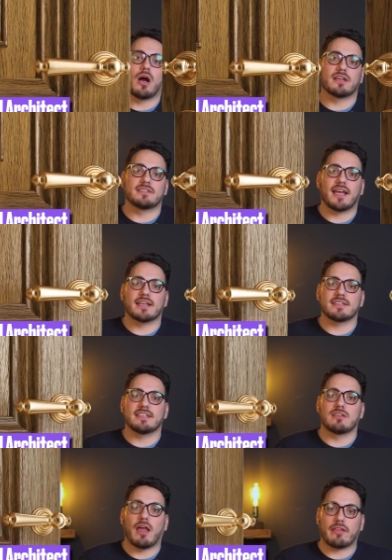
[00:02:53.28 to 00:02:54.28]
architect
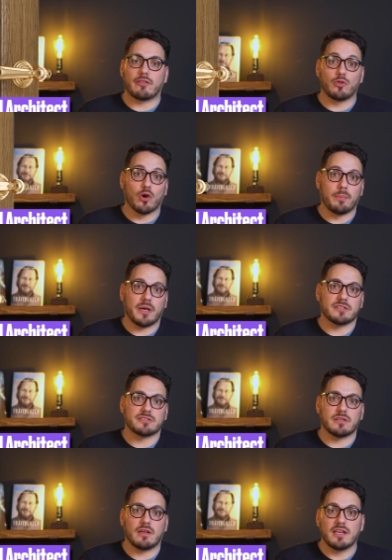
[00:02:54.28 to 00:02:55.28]
is like the door
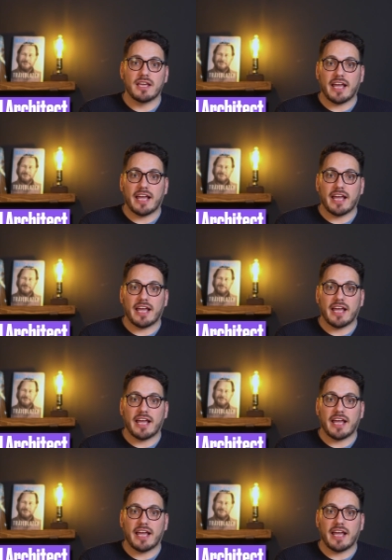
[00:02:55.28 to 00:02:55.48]
person,